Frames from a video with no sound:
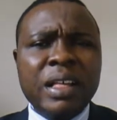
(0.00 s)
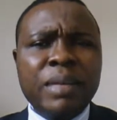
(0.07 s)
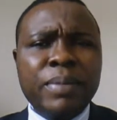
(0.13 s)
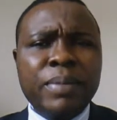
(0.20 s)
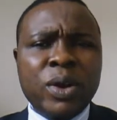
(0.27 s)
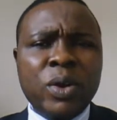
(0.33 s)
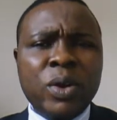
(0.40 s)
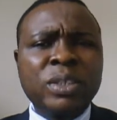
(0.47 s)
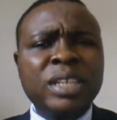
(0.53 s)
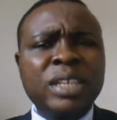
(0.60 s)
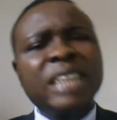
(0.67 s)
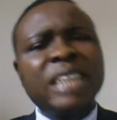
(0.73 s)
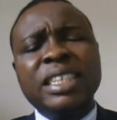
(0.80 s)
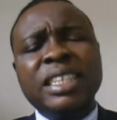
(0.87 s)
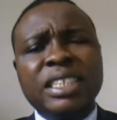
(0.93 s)
Because
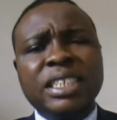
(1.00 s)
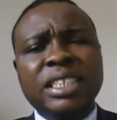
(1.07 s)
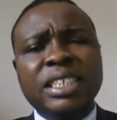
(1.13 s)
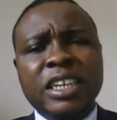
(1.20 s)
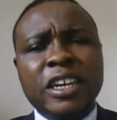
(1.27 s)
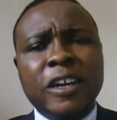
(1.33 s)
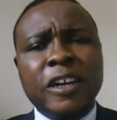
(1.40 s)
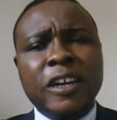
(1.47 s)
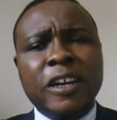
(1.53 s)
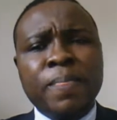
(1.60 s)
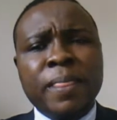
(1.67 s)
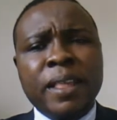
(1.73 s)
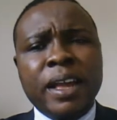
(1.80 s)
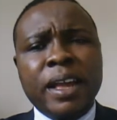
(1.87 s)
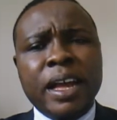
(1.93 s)
as a teacher
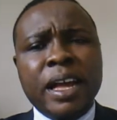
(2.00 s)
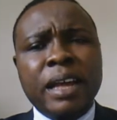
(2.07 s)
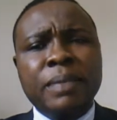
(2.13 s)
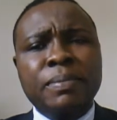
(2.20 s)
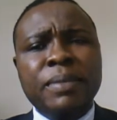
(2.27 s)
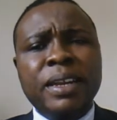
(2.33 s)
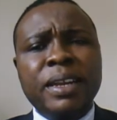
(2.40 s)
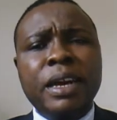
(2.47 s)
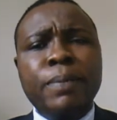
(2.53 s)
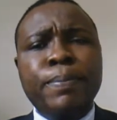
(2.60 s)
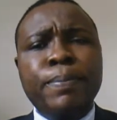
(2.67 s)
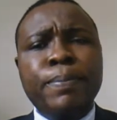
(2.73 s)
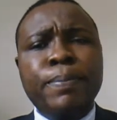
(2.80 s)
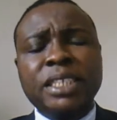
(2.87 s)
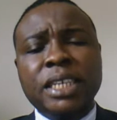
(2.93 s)
and the
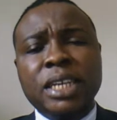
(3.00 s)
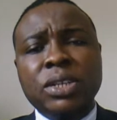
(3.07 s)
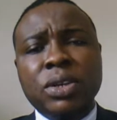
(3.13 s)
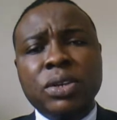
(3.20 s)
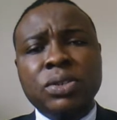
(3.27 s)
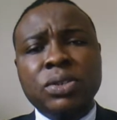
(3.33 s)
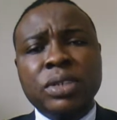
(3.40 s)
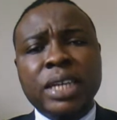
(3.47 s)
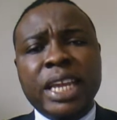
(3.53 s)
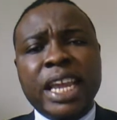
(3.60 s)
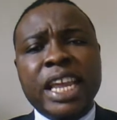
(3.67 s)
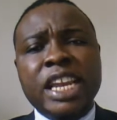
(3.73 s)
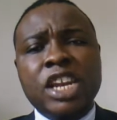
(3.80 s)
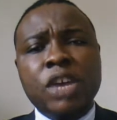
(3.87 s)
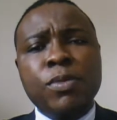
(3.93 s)
ambassador to the
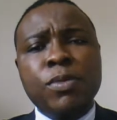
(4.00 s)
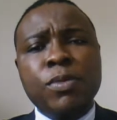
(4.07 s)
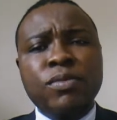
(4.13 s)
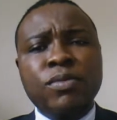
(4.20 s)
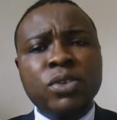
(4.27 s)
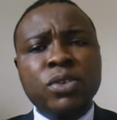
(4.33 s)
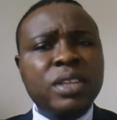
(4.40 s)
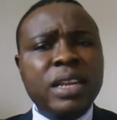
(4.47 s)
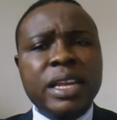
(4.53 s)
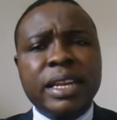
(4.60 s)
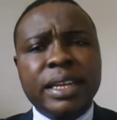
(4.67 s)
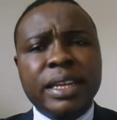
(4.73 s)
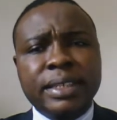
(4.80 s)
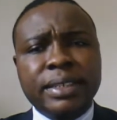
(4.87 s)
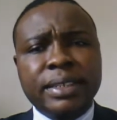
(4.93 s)
kingdom of those learners,